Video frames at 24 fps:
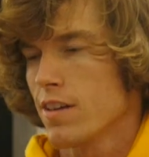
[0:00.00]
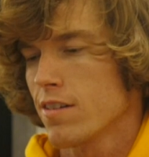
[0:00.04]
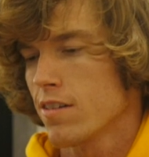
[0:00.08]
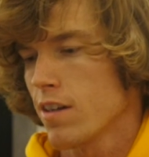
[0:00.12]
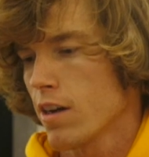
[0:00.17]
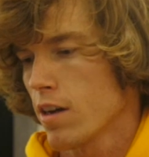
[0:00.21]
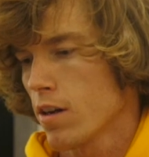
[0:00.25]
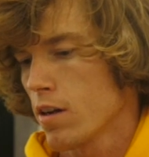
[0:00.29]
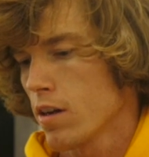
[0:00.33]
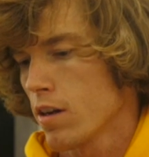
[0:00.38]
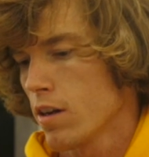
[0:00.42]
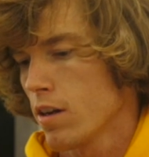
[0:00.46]
that's
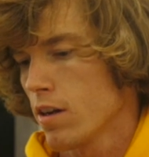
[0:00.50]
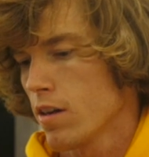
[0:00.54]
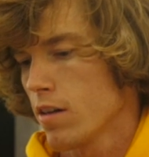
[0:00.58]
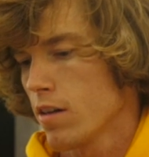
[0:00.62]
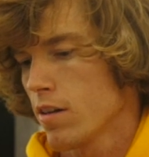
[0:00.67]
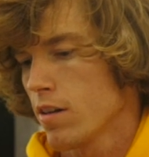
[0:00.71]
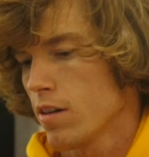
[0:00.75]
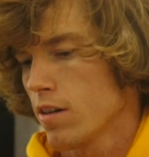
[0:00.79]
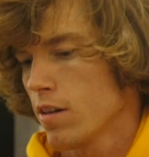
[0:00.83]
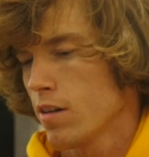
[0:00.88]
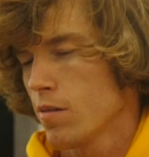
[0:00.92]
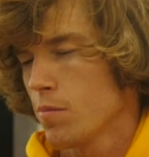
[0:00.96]
like
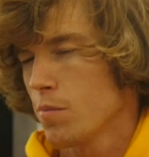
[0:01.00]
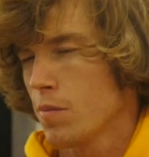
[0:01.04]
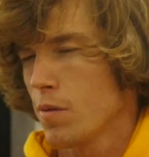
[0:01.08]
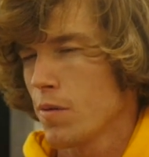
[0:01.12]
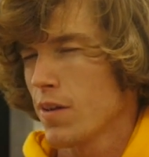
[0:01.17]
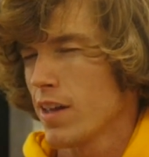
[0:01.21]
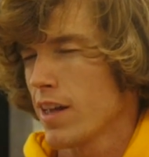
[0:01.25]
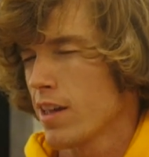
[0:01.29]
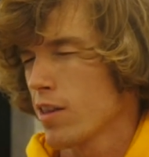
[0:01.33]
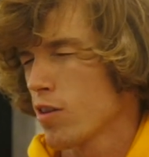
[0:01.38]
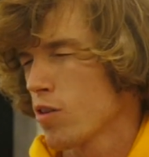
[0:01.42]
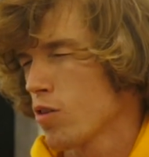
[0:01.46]
maybe
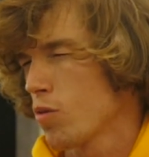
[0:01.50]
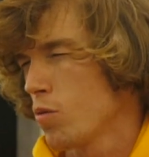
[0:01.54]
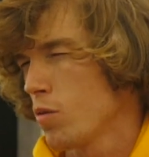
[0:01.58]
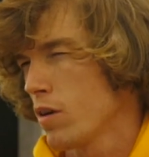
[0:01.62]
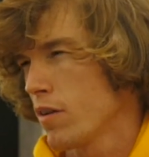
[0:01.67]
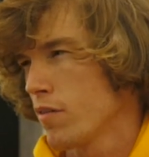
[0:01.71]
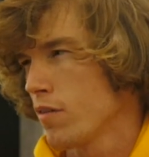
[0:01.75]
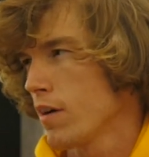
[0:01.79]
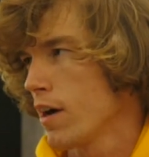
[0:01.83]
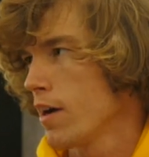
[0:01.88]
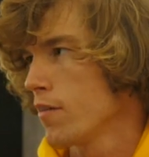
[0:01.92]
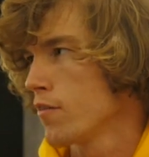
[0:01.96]
like
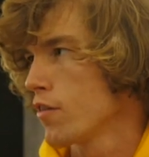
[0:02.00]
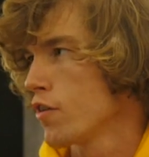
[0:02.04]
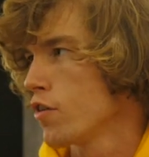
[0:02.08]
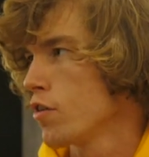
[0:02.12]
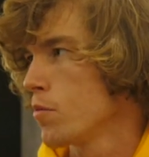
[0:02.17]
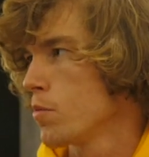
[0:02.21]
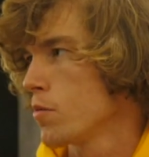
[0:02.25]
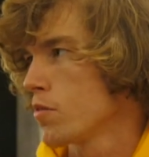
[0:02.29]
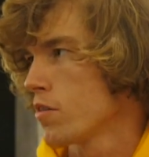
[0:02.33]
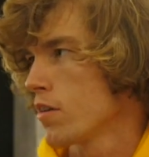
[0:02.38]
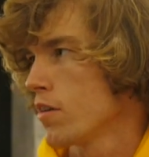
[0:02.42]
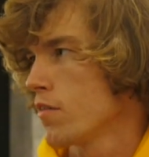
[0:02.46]

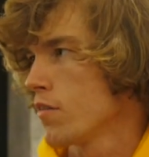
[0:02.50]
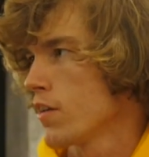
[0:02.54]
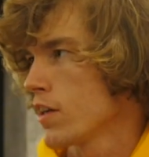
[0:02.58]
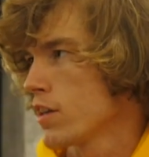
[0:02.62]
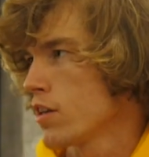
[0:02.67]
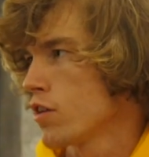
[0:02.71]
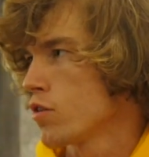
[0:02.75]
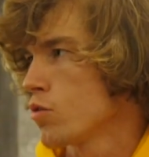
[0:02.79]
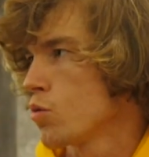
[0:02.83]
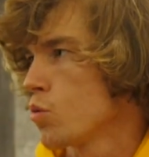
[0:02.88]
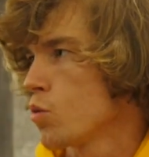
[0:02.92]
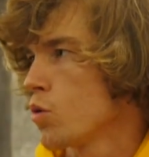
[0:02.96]
25-30% of like
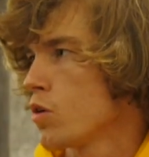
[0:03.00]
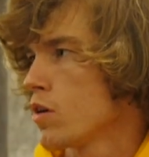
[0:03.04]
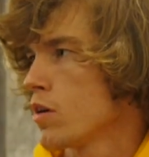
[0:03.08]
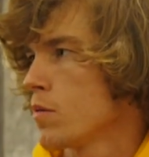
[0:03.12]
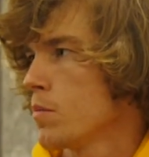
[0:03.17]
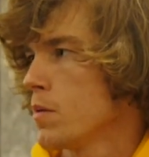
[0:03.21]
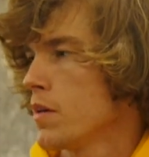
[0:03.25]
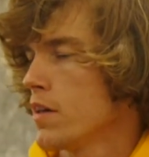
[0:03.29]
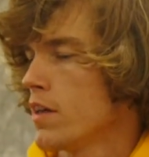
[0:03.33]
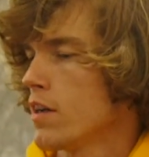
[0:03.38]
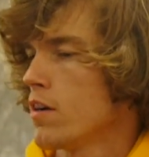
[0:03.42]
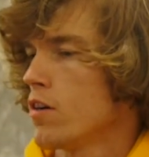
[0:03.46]
the tour,
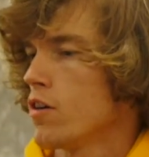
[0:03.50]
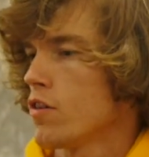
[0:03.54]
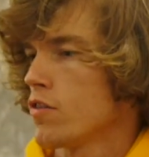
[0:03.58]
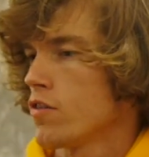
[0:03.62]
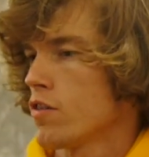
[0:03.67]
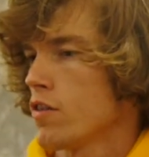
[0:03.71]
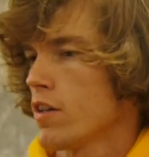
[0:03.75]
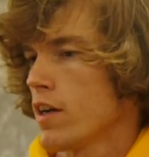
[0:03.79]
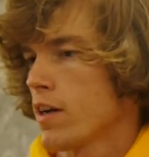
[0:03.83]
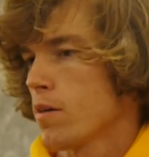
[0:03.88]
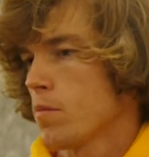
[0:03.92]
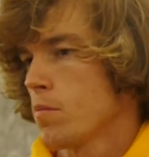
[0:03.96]
but then
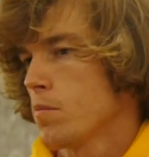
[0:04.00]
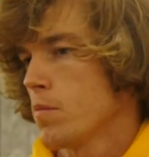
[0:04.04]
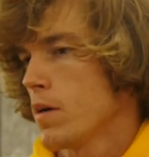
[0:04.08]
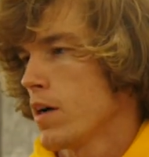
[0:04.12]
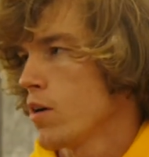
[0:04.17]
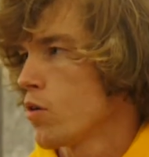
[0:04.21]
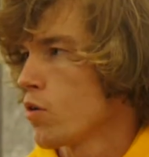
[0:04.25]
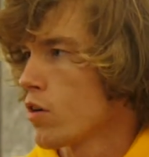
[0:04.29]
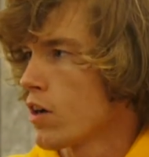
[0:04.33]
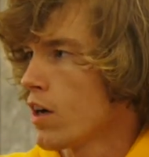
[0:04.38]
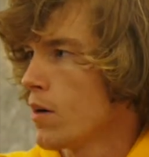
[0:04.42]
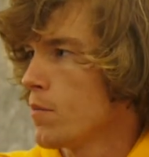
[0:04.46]
also like my
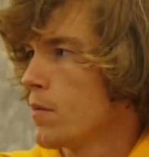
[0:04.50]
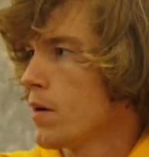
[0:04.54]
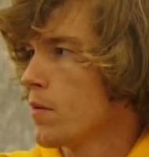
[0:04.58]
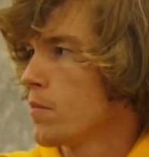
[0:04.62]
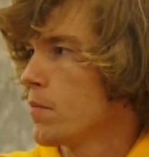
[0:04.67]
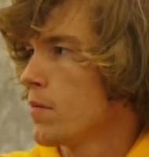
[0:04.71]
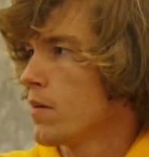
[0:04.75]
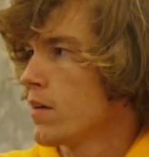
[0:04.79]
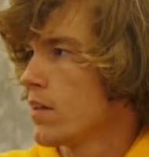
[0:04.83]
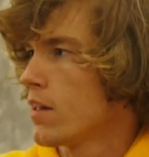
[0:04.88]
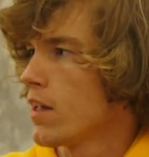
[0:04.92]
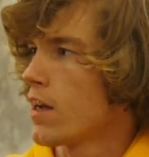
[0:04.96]
whole come
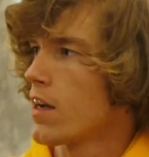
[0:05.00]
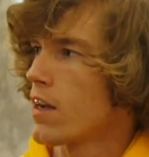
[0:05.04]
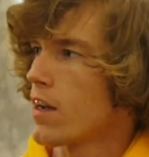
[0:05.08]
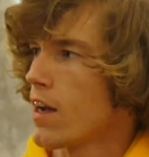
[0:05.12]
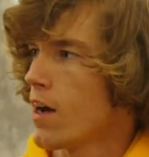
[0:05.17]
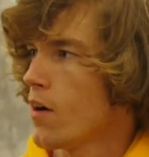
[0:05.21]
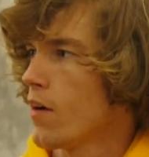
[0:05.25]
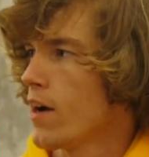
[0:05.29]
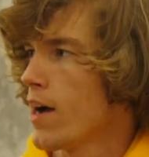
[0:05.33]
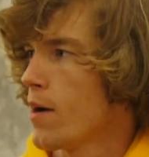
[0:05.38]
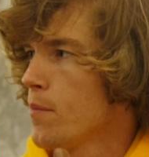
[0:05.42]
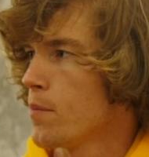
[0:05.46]
up on like
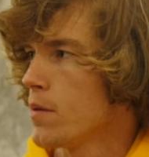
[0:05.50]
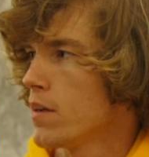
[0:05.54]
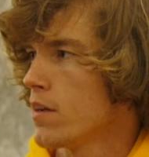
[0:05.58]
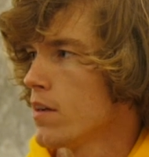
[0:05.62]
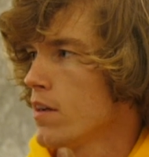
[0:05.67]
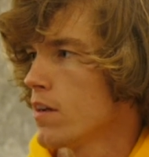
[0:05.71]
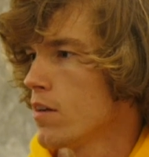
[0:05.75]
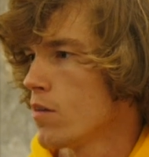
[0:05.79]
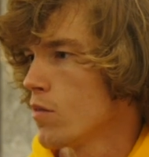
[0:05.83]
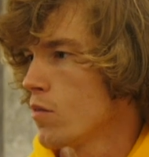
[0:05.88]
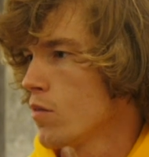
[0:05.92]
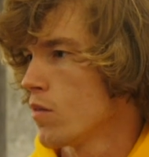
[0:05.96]
how it happened,
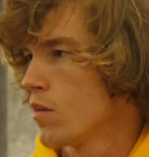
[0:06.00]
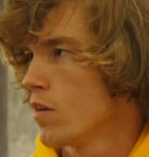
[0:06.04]
and